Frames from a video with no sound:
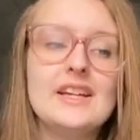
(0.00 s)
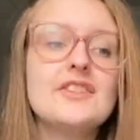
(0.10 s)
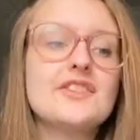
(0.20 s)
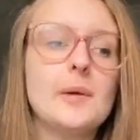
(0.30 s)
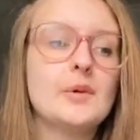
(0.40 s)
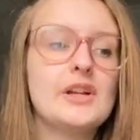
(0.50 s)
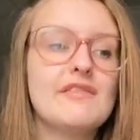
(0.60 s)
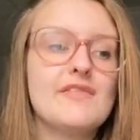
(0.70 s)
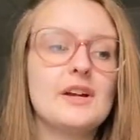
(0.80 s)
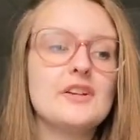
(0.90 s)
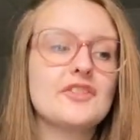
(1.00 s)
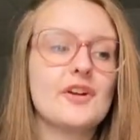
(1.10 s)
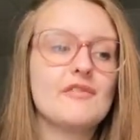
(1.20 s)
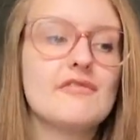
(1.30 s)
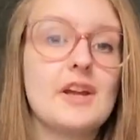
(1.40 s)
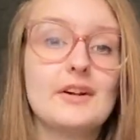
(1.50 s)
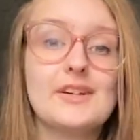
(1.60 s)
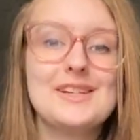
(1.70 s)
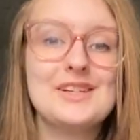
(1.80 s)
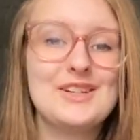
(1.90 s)
In summary, ferrets are
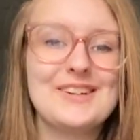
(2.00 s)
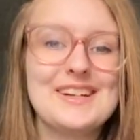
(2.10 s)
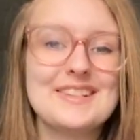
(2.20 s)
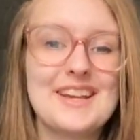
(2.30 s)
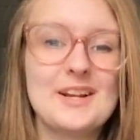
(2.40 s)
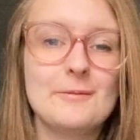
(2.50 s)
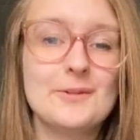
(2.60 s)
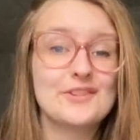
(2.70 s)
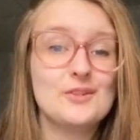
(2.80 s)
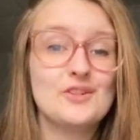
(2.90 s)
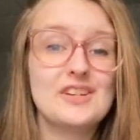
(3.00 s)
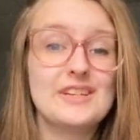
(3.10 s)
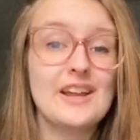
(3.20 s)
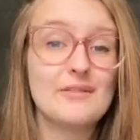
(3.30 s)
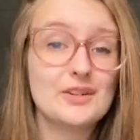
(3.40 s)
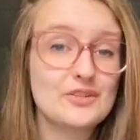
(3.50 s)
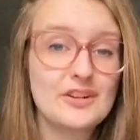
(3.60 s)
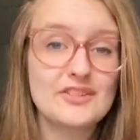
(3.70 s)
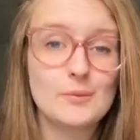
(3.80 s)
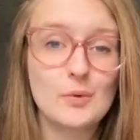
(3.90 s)
very curious animals. You should never
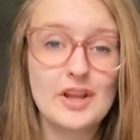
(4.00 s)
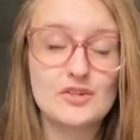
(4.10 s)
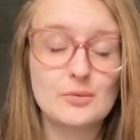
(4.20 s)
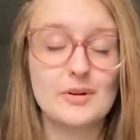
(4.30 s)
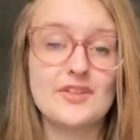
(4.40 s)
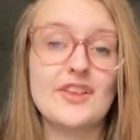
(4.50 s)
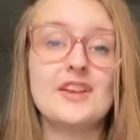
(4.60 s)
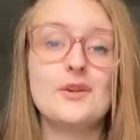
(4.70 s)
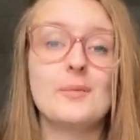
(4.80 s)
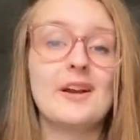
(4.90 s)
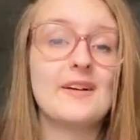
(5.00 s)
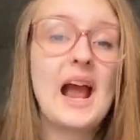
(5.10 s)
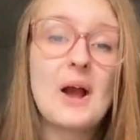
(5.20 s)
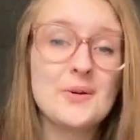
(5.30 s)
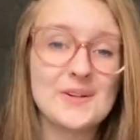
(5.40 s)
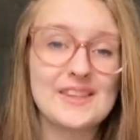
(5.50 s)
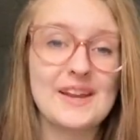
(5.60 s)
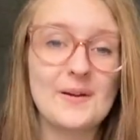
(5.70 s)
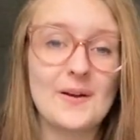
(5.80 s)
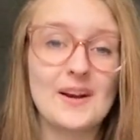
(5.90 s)
trust them 100% no matter how good they
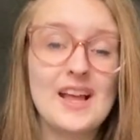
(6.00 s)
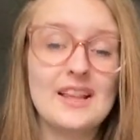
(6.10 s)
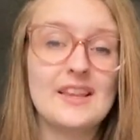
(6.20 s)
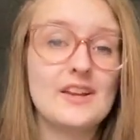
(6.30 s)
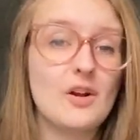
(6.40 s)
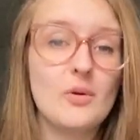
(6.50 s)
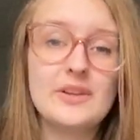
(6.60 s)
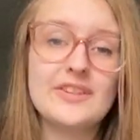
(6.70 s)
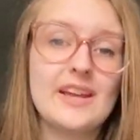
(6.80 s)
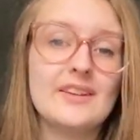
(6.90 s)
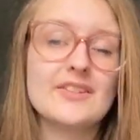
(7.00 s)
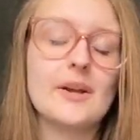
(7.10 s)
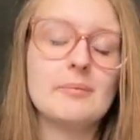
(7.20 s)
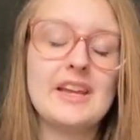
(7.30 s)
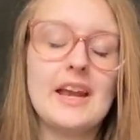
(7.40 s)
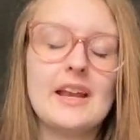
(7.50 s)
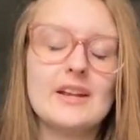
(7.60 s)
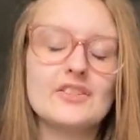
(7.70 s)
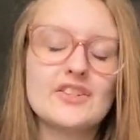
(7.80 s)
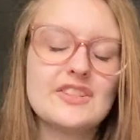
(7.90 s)
are. They could always get into something and
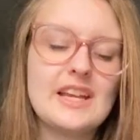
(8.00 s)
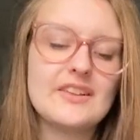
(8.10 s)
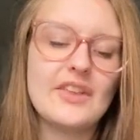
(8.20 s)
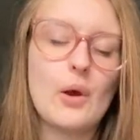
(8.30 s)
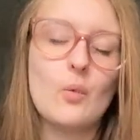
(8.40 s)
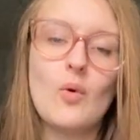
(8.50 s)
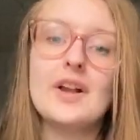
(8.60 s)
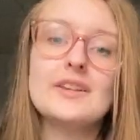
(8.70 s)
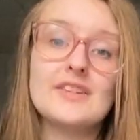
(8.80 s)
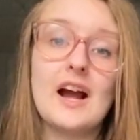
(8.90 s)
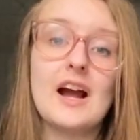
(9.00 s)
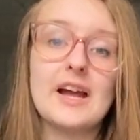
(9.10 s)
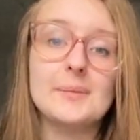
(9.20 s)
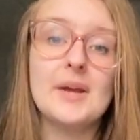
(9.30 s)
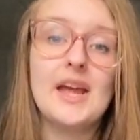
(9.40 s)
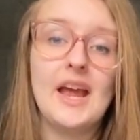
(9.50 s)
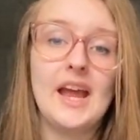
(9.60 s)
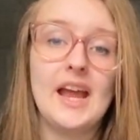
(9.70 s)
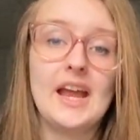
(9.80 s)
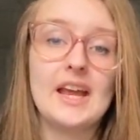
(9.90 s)
it just takes that one time
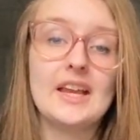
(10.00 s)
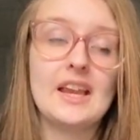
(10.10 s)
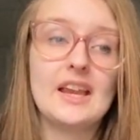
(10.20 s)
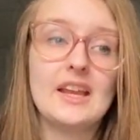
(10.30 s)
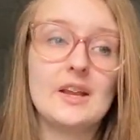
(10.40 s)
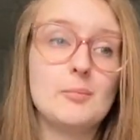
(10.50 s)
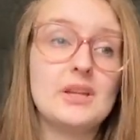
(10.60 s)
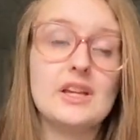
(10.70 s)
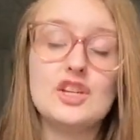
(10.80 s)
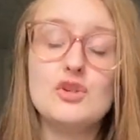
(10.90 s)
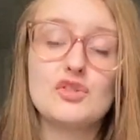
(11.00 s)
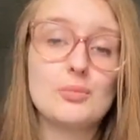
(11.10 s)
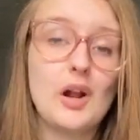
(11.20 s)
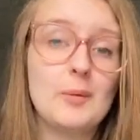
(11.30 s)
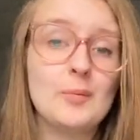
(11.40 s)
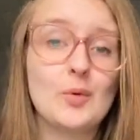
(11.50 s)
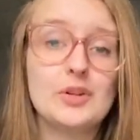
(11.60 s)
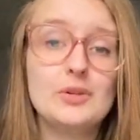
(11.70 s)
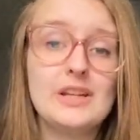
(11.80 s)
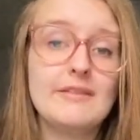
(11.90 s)
and it could be a huge problem or
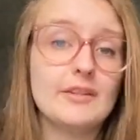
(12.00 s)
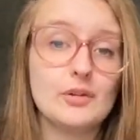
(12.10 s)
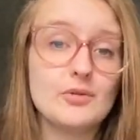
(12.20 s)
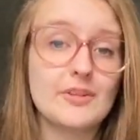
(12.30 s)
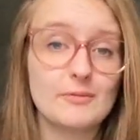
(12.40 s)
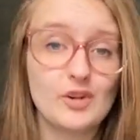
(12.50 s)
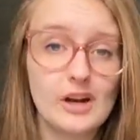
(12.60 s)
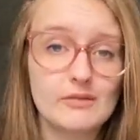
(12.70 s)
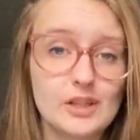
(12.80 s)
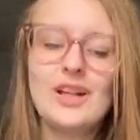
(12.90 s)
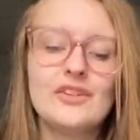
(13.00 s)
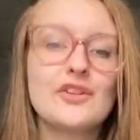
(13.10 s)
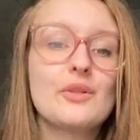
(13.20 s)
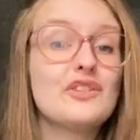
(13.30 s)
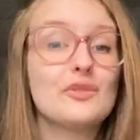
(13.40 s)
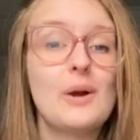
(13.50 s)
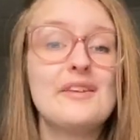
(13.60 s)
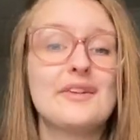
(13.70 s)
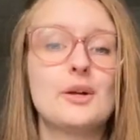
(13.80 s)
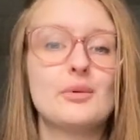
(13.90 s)
you can even lose them forever. So this is why
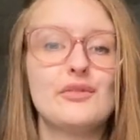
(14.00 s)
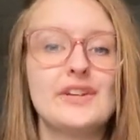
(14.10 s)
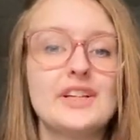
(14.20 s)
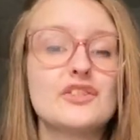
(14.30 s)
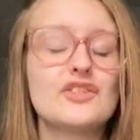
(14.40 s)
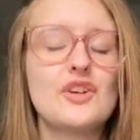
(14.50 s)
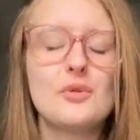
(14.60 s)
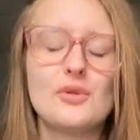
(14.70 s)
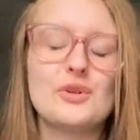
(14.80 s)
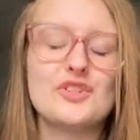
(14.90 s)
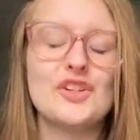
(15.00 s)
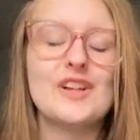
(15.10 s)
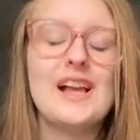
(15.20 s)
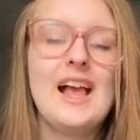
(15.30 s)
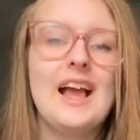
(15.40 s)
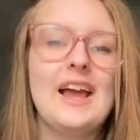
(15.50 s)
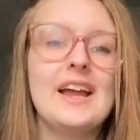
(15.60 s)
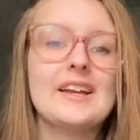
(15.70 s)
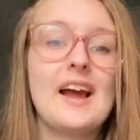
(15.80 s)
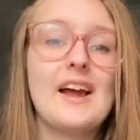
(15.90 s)
ferret proofing is so crucial,
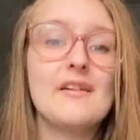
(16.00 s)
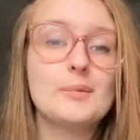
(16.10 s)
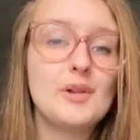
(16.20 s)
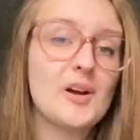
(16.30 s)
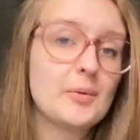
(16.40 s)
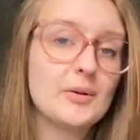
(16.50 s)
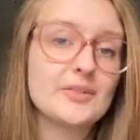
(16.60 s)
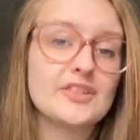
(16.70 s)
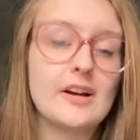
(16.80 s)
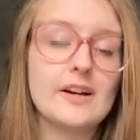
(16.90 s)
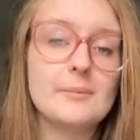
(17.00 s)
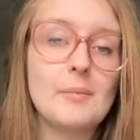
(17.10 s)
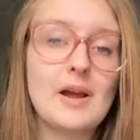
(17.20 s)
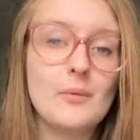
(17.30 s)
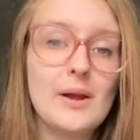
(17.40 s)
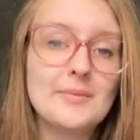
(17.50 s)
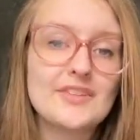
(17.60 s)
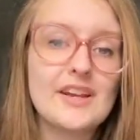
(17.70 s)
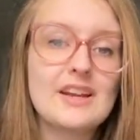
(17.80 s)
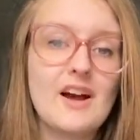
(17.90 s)
and I have a blog post on my
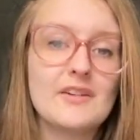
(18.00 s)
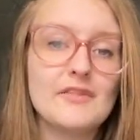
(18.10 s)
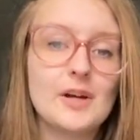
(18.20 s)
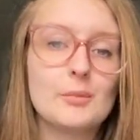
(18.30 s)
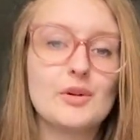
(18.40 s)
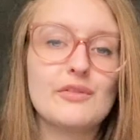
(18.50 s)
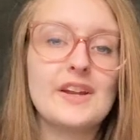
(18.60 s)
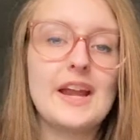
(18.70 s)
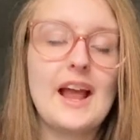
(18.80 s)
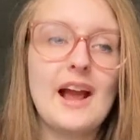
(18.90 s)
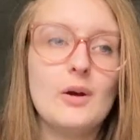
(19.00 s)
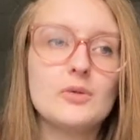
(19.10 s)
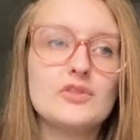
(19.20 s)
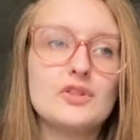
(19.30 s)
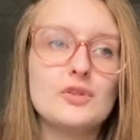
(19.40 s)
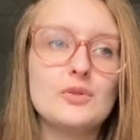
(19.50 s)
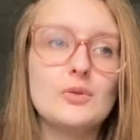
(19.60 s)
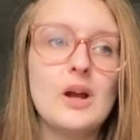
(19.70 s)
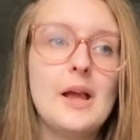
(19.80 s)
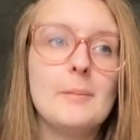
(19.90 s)
website on ferret proofing and how
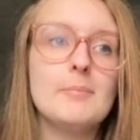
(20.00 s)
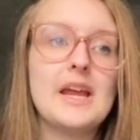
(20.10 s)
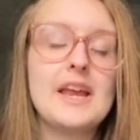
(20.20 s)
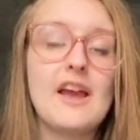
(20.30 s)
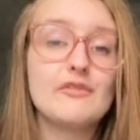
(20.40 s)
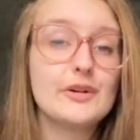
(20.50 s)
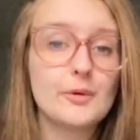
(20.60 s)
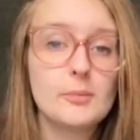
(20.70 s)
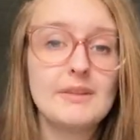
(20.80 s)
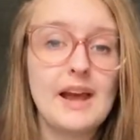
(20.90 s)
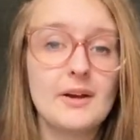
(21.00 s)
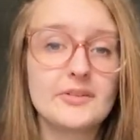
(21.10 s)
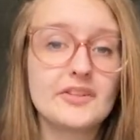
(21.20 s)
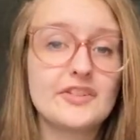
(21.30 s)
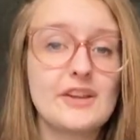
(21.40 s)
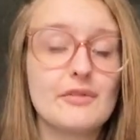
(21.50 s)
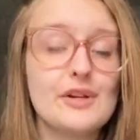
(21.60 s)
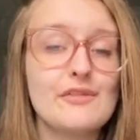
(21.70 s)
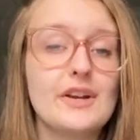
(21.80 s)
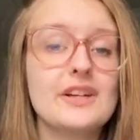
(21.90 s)
to make every room in the house safe for
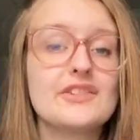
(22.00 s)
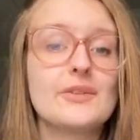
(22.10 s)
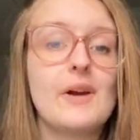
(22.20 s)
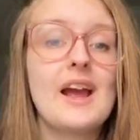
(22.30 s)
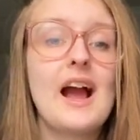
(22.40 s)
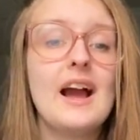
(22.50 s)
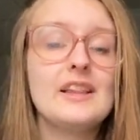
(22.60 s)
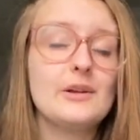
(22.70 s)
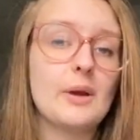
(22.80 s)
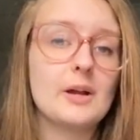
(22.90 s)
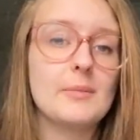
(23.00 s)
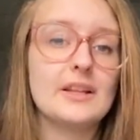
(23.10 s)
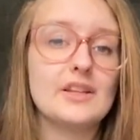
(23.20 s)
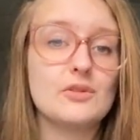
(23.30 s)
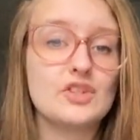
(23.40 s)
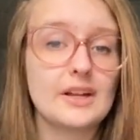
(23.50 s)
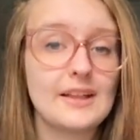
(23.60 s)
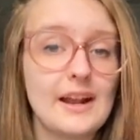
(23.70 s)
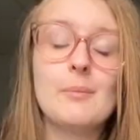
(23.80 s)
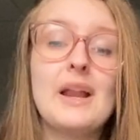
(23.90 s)
your ferrets, so I highly recommend that you check
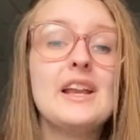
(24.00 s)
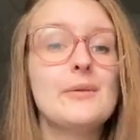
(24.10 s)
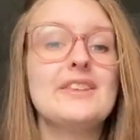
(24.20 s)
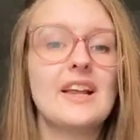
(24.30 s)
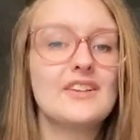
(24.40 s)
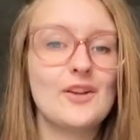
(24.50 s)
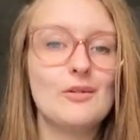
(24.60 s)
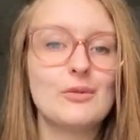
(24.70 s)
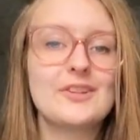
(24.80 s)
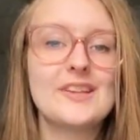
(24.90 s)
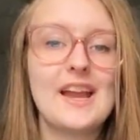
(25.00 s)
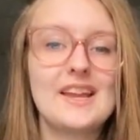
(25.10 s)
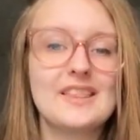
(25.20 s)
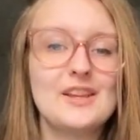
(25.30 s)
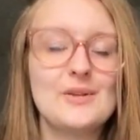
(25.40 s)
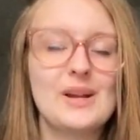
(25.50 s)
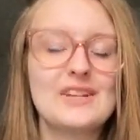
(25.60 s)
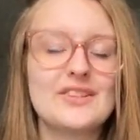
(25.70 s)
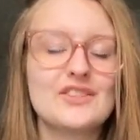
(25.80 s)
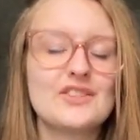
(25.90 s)
that out. But anyways, that is all for today. Thank you
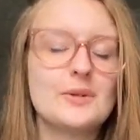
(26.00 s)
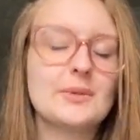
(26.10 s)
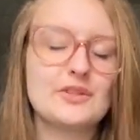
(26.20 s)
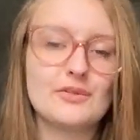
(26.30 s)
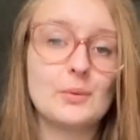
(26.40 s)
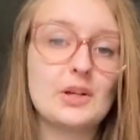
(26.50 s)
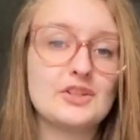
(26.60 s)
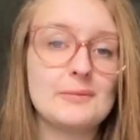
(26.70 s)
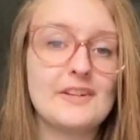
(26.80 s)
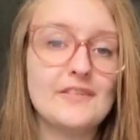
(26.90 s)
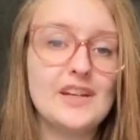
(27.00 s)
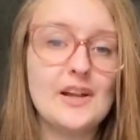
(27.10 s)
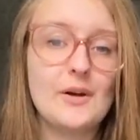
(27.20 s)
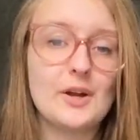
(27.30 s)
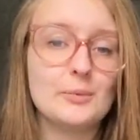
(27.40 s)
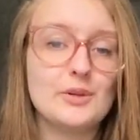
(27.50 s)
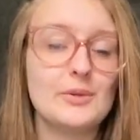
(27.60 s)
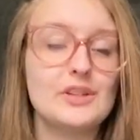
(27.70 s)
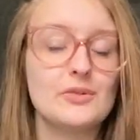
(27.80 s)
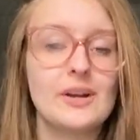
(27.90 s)
guys so much for watching my video. I hope you
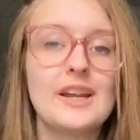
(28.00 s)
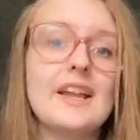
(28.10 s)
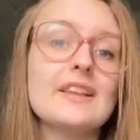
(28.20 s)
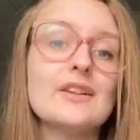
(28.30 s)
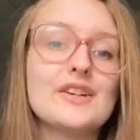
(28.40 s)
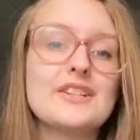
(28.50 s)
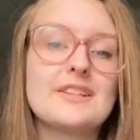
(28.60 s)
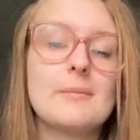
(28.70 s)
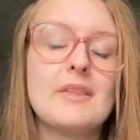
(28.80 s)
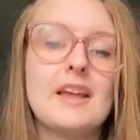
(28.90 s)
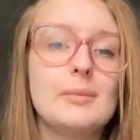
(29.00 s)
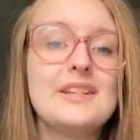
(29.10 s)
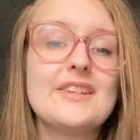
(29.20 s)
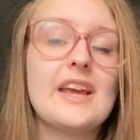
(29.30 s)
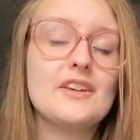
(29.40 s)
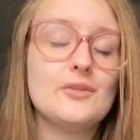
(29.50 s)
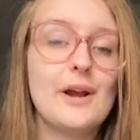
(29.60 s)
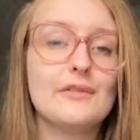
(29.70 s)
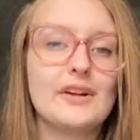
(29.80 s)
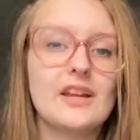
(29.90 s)
enjoyed it and learned something. Please again, do
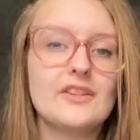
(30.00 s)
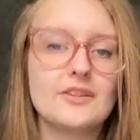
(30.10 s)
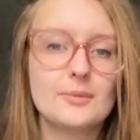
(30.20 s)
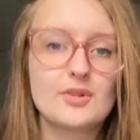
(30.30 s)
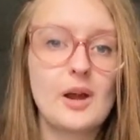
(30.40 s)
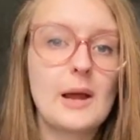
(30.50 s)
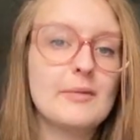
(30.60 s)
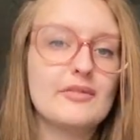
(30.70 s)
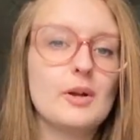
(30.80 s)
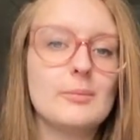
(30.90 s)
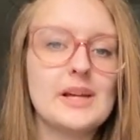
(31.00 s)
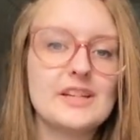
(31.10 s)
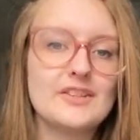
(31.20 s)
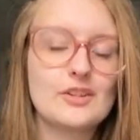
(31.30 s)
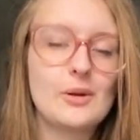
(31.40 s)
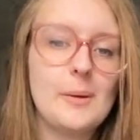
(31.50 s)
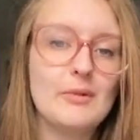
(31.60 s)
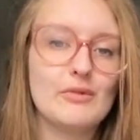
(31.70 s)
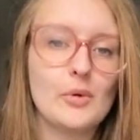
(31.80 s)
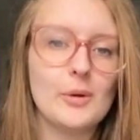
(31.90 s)
not forget to subscribe, follow me on Instagram
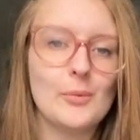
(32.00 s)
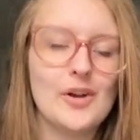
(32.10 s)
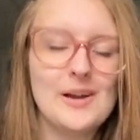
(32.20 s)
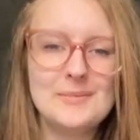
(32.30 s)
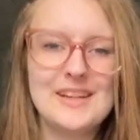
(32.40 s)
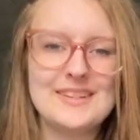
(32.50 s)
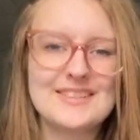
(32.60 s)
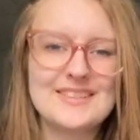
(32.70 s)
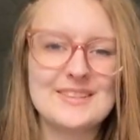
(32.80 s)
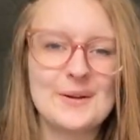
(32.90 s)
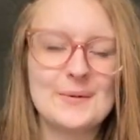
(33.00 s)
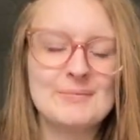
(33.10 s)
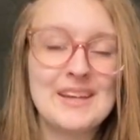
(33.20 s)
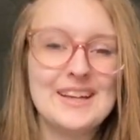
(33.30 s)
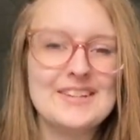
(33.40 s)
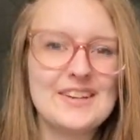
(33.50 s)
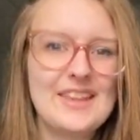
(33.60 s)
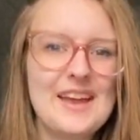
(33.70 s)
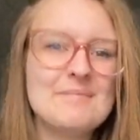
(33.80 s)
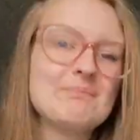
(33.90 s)
for more updates. So until
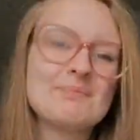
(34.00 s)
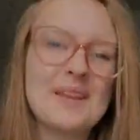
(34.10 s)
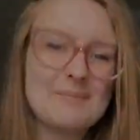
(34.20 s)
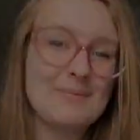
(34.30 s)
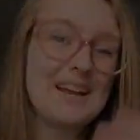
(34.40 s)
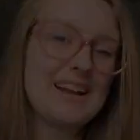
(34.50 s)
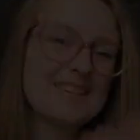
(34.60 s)
then, bye guys.